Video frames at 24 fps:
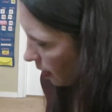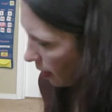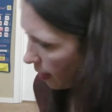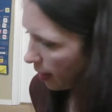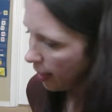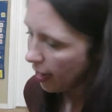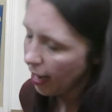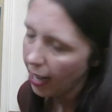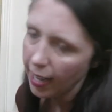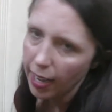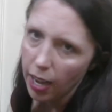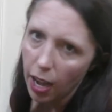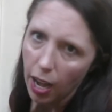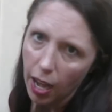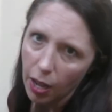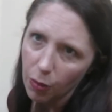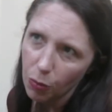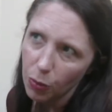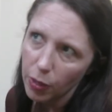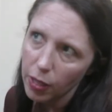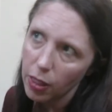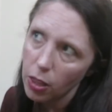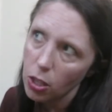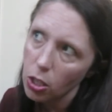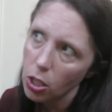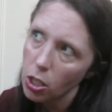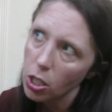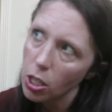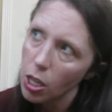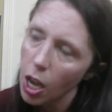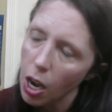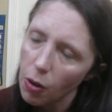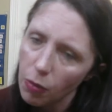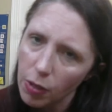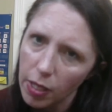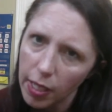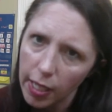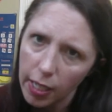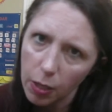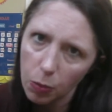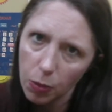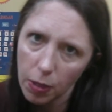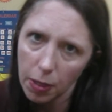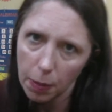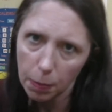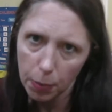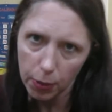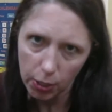that I got with not really
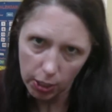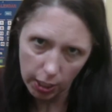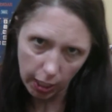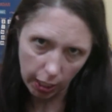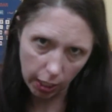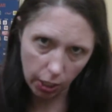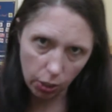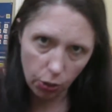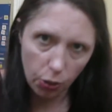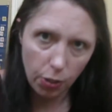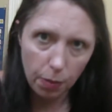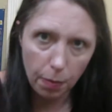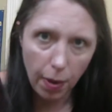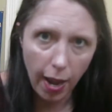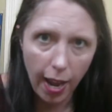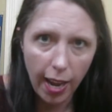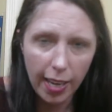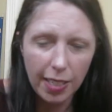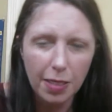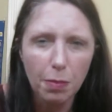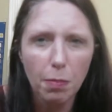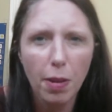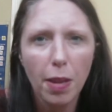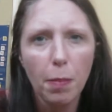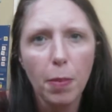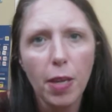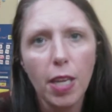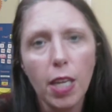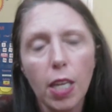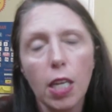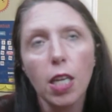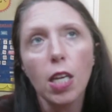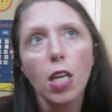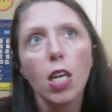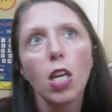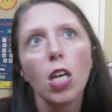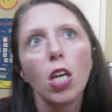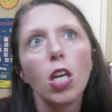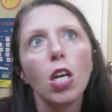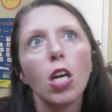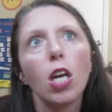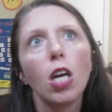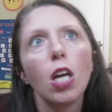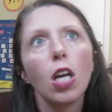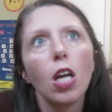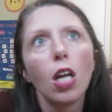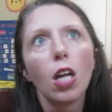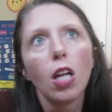anyone in particular in mind. Maybe
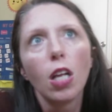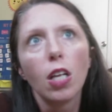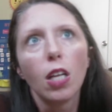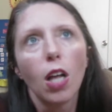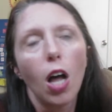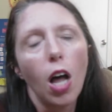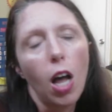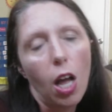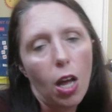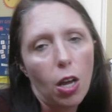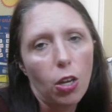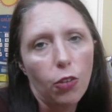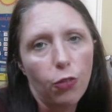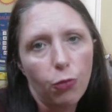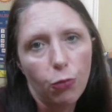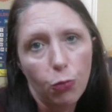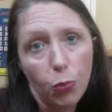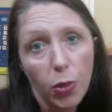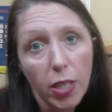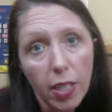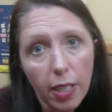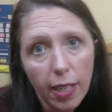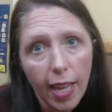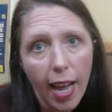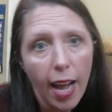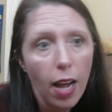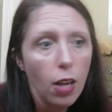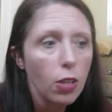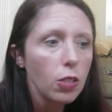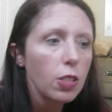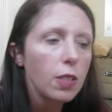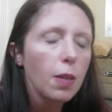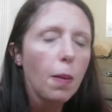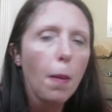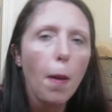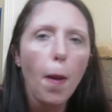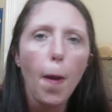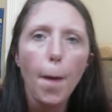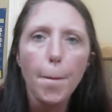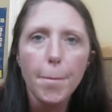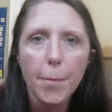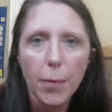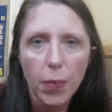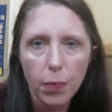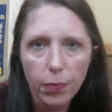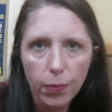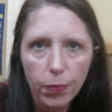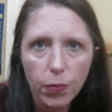read alouds.
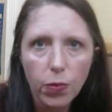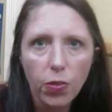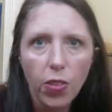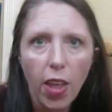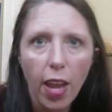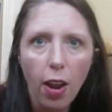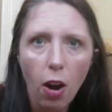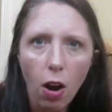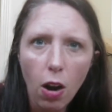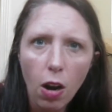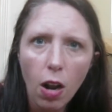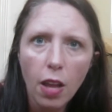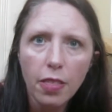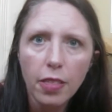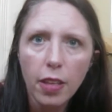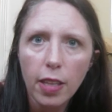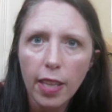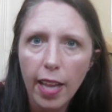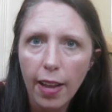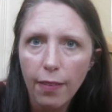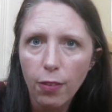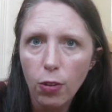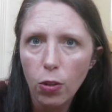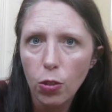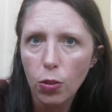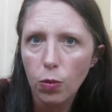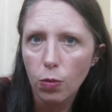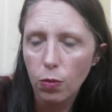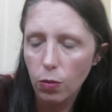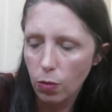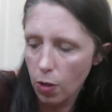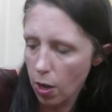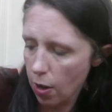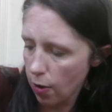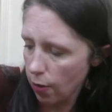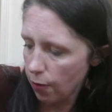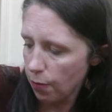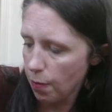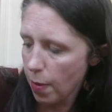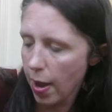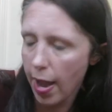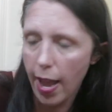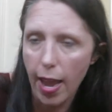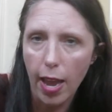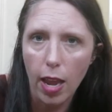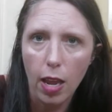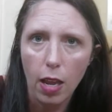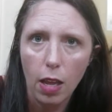They are on the level of
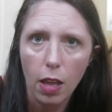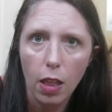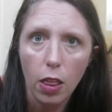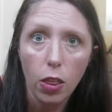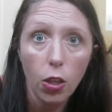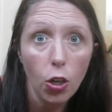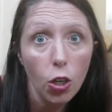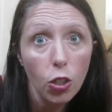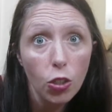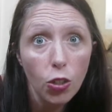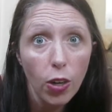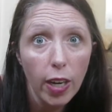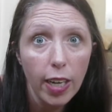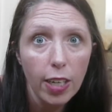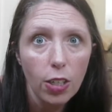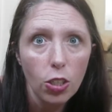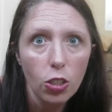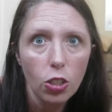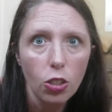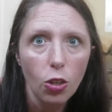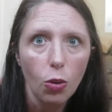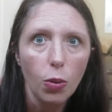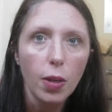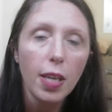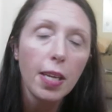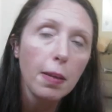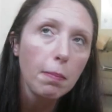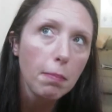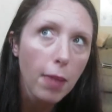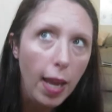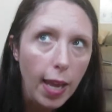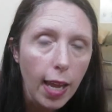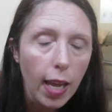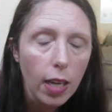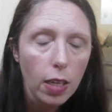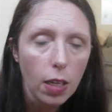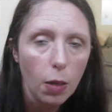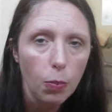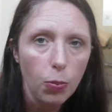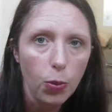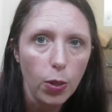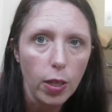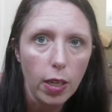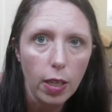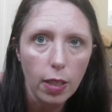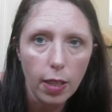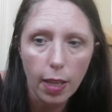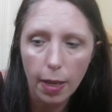my third grader, so he may end up
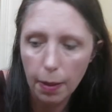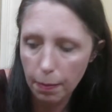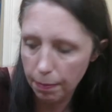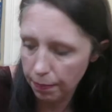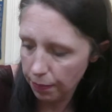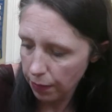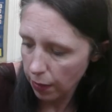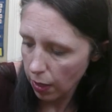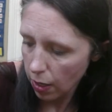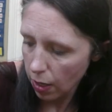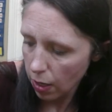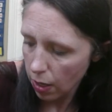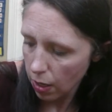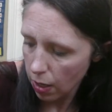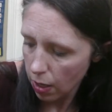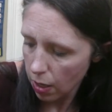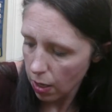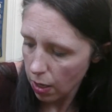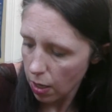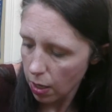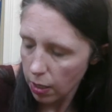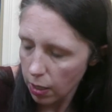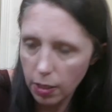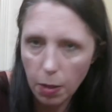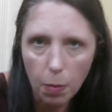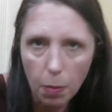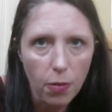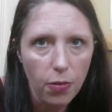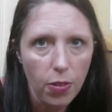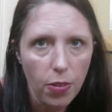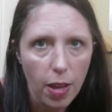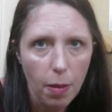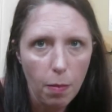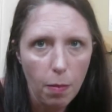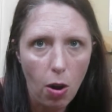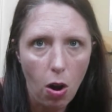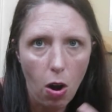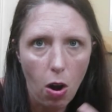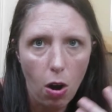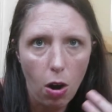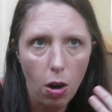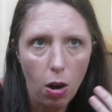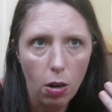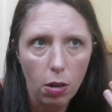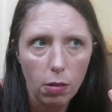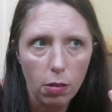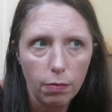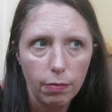reading them. Some of them
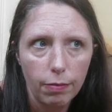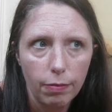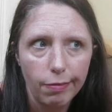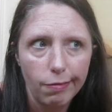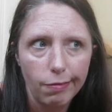are